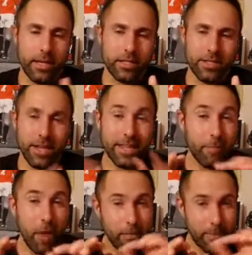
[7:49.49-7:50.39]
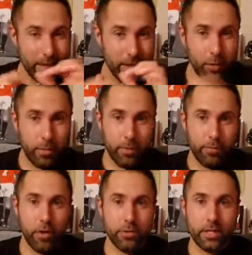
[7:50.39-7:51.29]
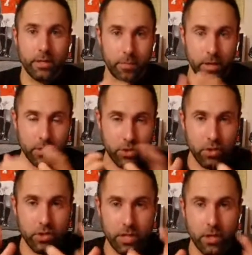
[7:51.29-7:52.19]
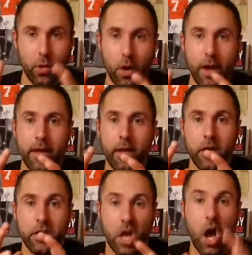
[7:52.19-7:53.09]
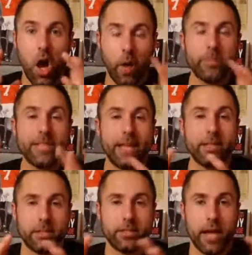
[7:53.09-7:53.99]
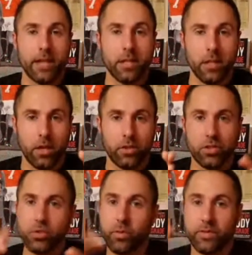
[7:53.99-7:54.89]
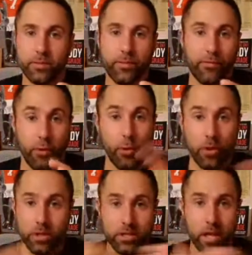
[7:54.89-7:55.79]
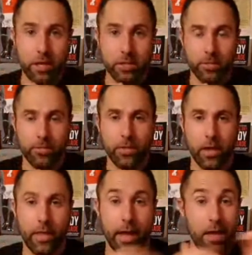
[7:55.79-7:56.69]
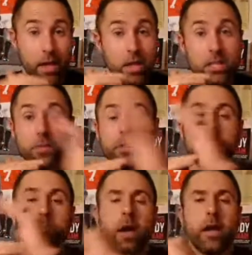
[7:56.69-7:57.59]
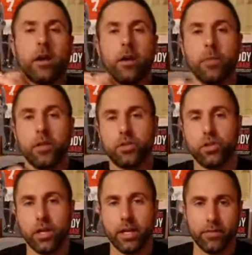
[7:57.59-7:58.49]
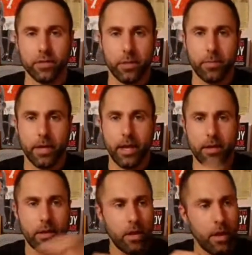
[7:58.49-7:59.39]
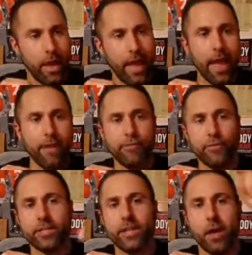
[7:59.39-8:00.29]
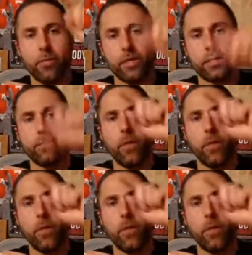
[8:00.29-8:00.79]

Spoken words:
And then inside there might be a little bit of protein, but it's usually quite carb dense as a lunch with some fruit on the side or something like that. So we spike our blood sugar levels up again. Every time we